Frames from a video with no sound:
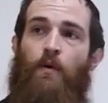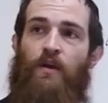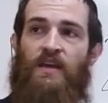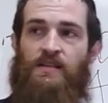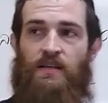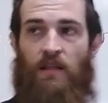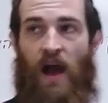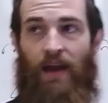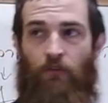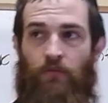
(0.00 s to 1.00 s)
the body is
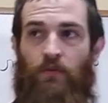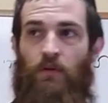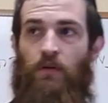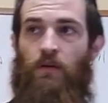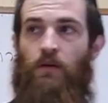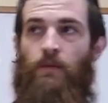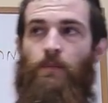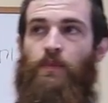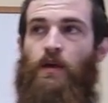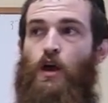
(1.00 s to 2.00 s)
alive.
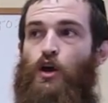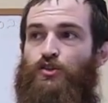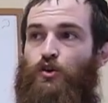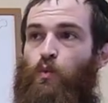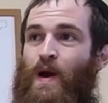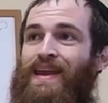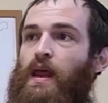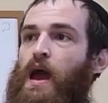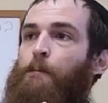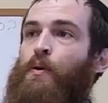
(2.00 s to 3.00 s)
So
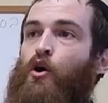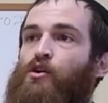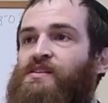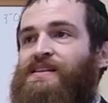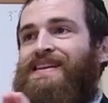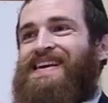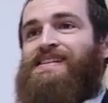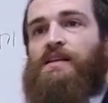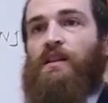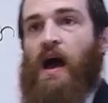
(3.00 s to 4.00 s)
when a person
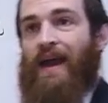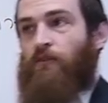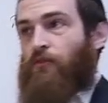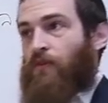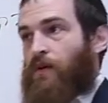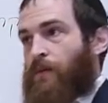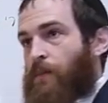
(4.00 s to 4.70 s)
is alive,